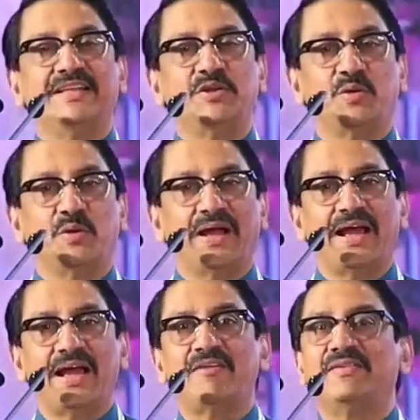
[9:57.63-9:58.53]
that you're going to
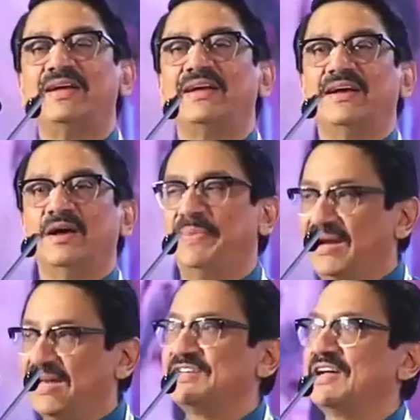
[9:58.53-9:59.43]
have a
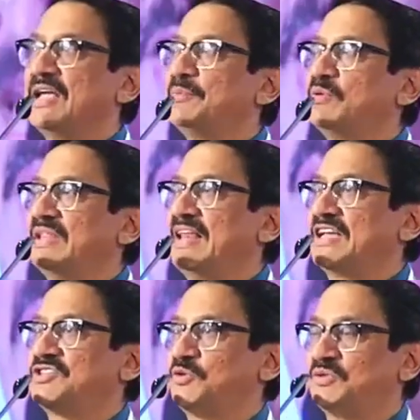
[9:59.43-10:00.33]
brilliant time over the
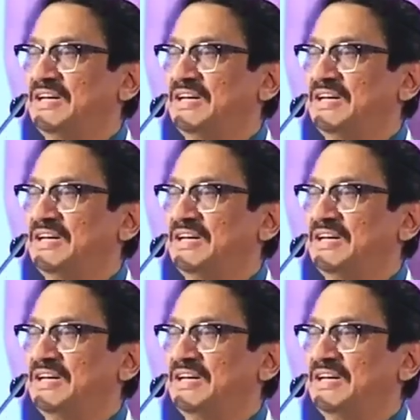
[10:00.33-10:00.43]
next